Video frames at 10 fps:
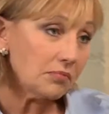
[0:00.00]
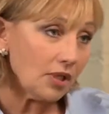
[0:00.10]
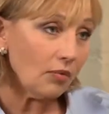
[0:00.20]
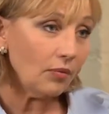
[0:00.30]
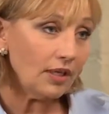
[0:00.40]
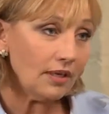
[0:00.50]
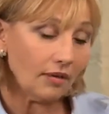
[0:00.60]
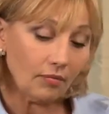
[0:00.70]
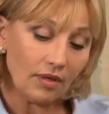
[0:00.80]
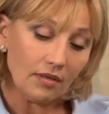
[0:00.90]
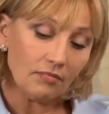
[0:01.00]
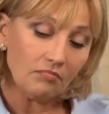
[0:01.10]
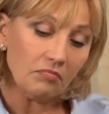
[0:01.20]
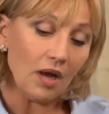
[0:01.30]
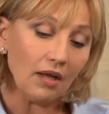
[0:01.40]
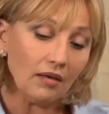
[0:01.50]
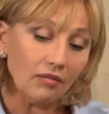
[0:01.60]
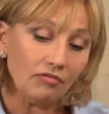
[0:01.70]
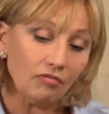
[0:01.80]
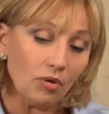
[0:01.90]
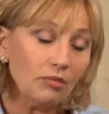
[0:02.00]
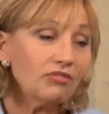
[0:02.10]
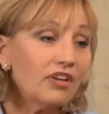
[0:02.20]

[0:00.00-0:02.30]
So we did. We got a former